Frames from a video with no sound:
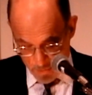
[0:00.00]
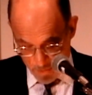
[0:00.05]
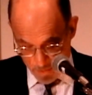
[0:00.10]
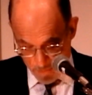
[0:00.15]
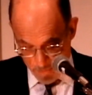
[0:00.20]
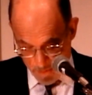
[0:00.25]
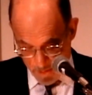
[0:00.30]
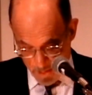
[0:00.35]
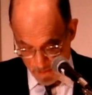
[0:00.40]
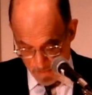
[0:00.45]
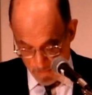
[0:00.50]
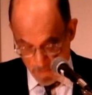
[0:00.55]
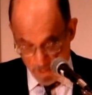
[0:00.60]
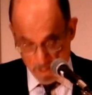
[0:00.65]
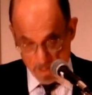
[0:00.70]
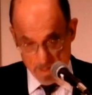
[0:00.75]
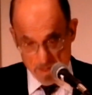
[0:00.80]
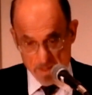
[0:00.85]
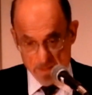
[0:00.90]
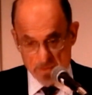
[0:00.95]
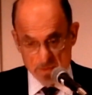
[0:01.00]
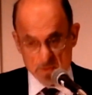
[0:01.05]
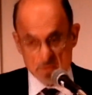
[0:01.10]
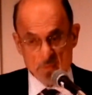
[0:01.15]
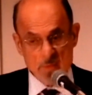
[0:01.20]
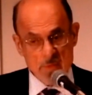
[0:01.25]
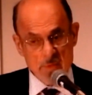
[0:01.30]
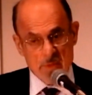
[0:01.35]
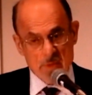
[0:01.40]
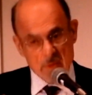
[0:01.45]
with the body.
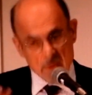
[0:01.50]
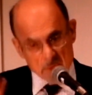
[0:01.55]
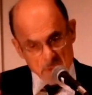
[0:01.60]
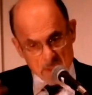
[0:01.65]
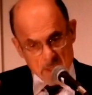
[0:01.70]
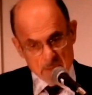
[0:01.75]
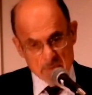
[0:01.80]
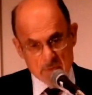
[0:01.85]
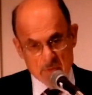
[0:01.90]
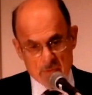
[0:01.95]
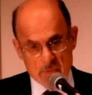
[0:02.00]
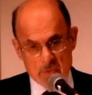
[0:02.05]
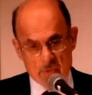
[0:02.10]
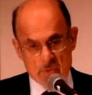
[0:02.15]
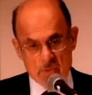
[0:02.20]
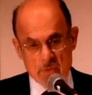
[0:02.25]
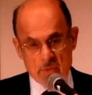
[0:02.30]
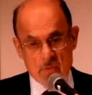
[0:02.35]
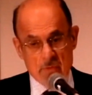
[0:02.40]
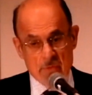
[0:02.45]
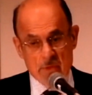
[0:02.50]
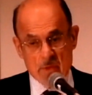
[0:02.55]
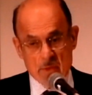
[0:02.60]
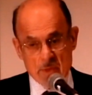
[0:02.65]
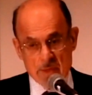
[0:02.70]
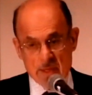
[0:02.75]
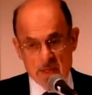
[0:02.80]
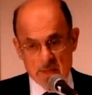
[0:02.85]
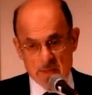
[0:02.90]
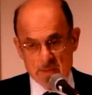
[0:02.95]
This was a controversial view
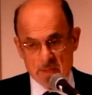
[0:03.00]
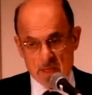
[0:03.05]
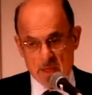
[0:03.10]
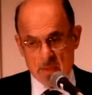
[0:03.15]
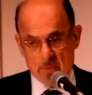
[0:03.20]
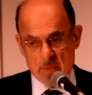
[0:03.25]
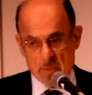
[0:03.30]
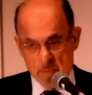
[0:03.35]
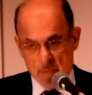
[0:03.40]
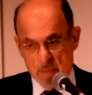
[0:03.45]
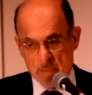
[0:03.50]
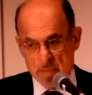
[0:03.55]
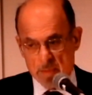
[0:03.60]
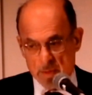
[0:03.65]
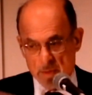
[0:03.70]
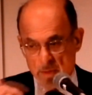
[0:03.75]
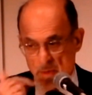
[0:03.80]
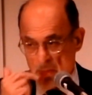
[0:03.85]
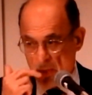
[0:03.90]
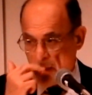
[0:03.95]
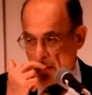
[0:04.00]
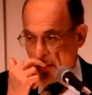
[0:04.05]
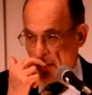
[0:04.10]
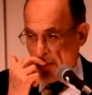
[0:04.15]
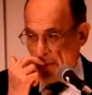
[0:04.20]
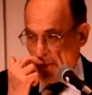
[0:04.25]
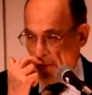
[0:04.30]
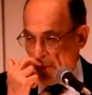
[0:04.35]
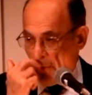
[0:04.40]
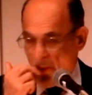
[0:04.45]
at that time. Remember,
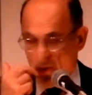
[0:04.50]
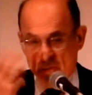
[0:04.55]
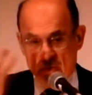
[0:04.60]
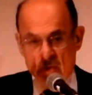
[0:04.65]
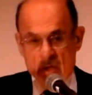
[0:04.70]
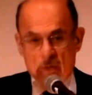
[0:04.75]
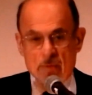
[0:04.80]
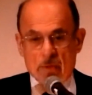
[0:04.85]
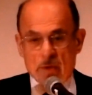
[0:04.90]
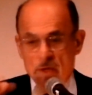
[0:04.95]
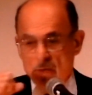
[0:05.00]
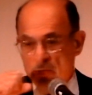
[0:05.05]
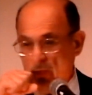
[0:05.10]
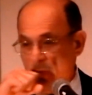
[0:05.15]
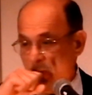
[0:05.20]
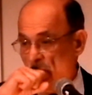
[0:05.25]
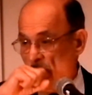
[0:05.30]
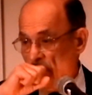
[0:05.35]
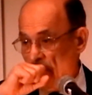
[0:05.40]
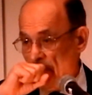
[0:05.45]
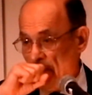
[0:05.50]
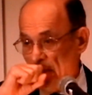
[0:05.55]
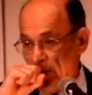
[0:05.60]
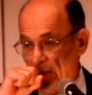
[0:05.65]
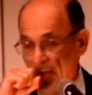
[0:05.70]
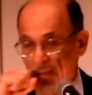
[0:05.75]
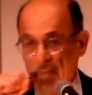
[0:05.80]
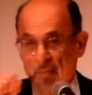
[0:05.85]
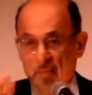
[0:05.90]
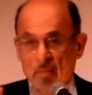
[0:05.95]
one generation
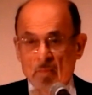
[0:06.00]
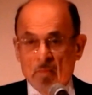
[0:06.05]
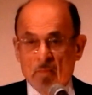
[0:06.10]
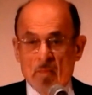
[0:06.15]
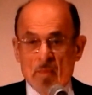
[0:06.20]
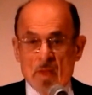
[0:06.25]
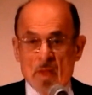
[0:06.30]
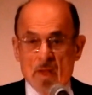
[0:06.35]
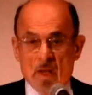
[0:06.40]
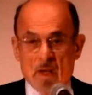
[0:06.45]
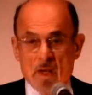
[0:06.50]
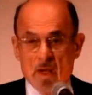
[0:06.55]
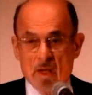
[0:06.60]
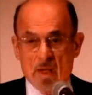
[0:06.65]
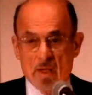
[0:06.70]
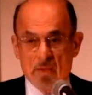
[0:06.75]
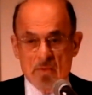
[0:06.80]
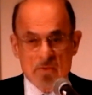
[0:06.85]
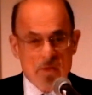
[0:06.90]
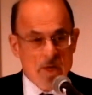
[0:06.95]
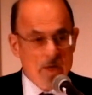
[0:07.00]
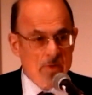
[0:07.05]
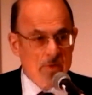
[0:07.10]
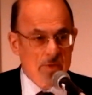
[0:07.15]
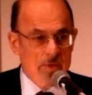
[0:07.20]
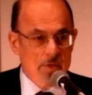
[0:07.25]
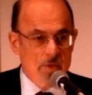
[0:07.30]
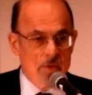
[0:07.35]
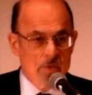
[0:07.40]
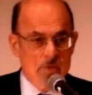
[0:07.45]
before,
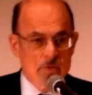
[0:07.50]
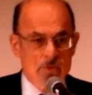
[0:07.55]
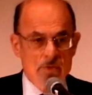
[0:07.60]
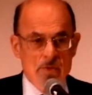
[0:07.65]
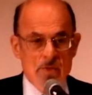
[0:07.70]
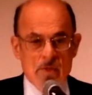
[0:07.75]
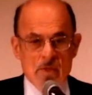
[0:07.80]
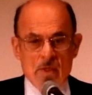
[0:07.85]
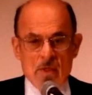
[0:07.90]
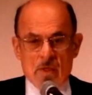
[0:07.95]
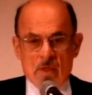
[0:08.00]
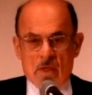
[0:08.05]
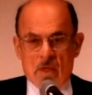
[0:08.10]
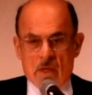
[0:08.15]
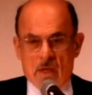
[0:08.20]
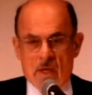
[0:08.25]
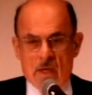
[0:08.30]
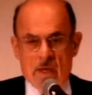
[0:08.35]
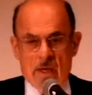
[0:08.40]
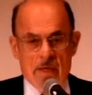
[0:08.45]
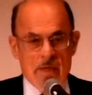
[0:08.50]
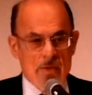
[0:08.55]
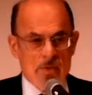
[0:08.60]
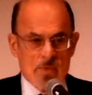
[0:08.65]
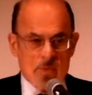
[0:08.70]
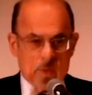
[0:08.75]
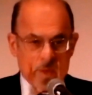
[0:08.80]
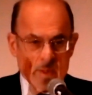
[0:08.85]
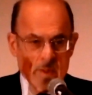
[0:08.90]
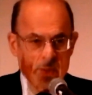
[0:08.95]
Socrates, and
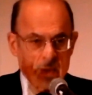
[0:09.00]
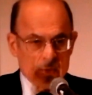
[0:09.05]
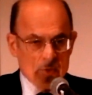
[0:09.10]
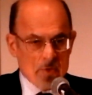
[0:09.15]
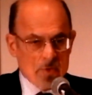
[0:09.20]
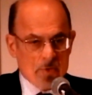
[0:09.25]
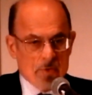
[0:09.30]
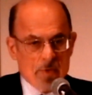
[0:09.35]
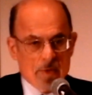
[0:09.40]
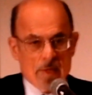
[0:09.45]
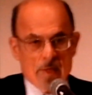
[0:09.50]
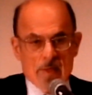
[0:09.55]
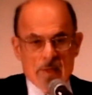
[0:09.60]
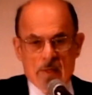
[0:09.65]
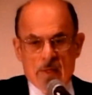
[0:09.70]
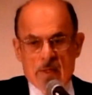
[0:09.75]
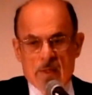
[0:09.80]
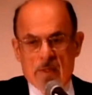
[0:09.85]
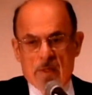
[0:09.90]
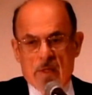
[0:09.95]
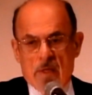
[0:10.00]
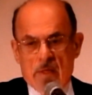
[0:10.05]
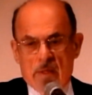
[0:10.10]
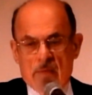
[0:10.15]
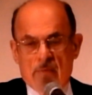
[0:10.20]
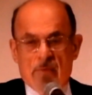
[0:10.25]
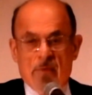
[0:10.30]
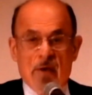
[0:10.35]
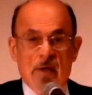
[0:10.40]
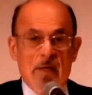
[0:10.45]
it's well illustrated in
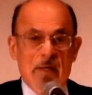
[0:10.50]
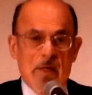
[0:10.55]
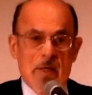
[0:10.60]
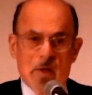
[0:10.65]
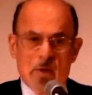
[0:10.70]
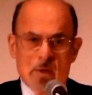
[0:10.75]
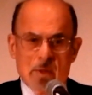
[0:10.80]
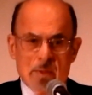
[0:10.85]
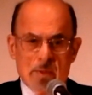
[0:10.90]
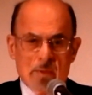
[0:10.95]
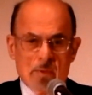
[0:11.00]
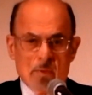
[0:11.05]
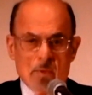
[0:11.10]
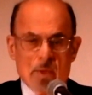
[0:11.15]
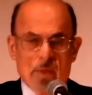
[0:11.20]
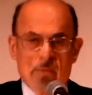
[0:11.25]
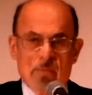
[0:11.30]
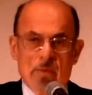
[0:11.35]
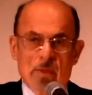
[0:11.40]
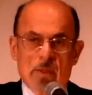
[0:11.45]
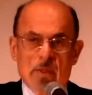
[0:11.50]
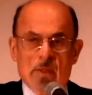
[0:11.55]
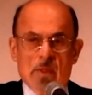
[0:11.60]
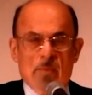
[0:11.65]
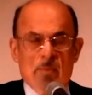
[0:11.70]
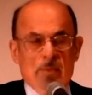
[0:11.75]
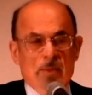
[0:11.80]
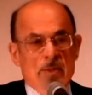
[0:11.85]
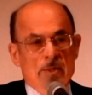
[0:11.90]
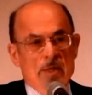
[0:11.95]
the Phaedo, and one of the
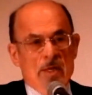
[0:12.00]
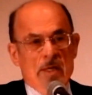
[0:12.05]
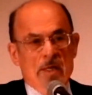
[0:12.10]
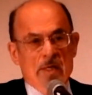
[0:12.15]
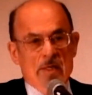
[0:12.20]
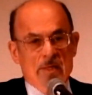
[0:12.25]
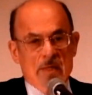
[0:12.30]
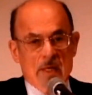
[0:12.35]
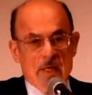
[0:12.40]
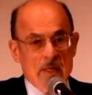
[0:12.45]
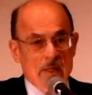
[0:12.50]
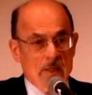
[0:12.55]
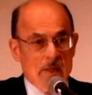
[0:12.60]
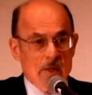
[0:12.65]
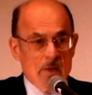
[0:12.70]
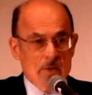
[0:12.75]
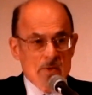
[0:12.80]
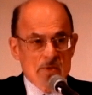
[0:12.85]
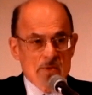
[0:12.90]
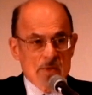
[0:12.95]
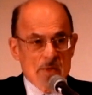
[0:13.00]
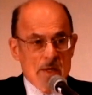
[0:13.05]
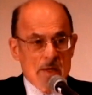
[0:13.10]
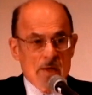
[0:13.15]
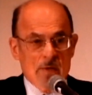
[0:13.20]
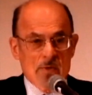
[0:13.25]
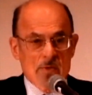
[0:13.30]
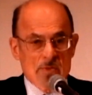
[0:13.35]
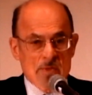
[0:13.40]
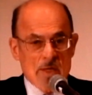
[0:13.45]
Platonic dialogues,
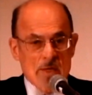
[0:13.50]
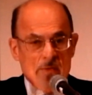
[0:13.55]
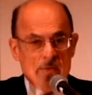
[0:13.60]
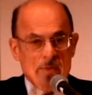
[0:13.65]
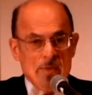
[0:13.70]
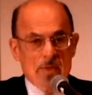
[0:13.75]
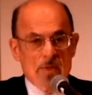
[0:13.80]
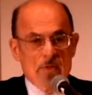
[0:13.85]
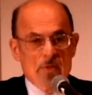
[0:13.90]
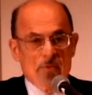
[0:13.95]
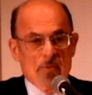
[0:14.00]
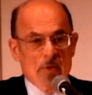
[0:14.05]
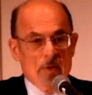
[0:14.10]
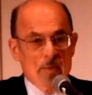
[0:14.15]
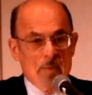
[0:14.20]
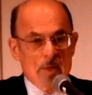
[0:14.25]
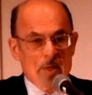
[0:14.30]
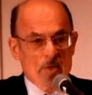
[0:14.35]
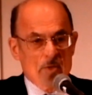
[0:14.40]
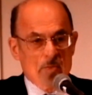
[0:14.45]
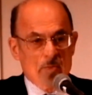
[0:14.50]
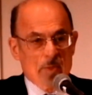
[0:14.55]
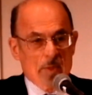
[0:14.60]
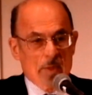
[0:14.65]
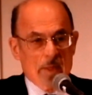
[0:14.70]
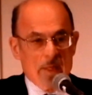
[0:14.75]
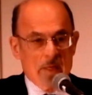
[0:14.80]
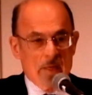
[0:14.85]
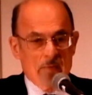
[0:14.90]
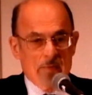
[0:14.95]
Socrates very much
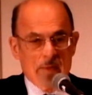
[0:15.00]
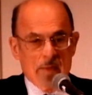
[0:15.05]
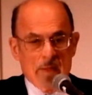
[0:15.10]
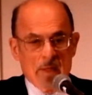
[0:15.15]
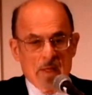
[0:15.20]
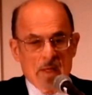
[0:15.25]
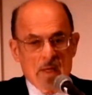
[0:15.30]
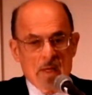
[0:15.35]
believed that